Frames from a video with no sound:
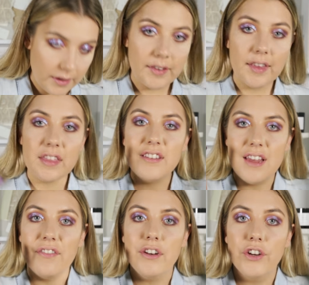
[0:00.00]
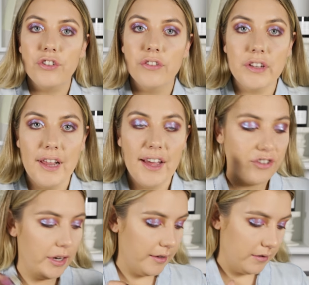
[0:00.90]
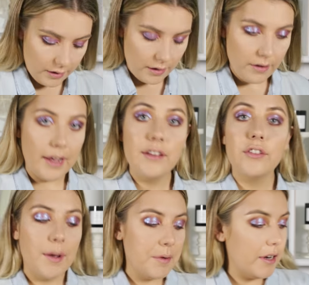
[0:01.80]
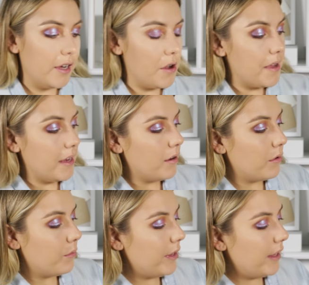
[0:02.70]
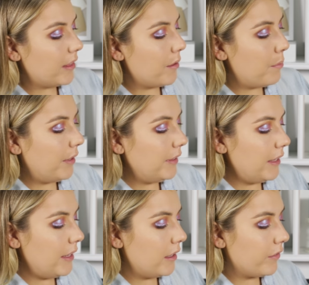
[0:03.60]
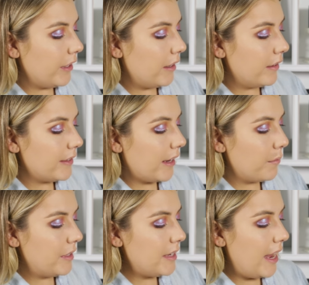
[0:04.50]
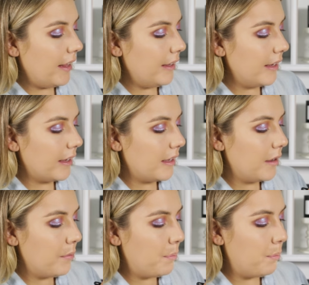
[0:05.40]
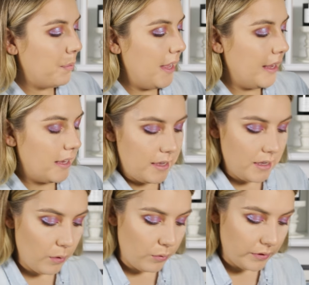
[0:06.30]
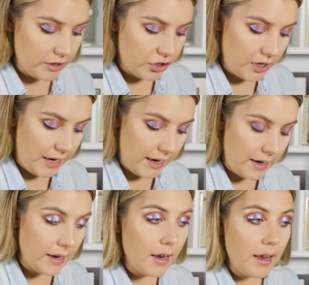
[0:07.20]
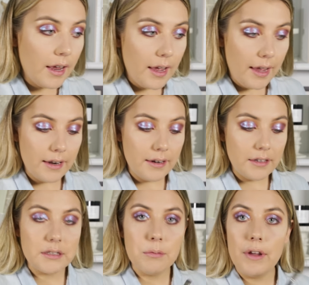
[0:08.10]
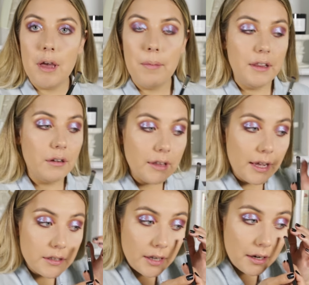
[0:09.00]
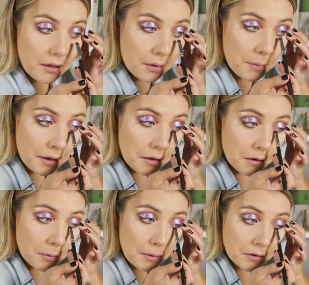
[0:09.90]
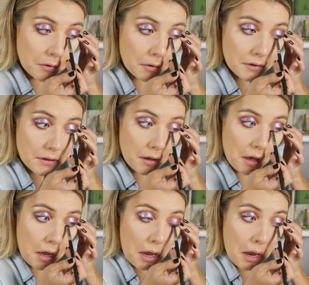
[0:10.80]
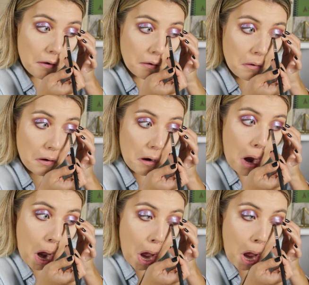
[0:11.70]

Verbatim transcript: It's like the definition of clashing. Okay, so I'm gonna go in with Bellini over here. It's like a metallic pink golden shade and uh, smoke out my lower lash line a little bit, especially towards the inner corner.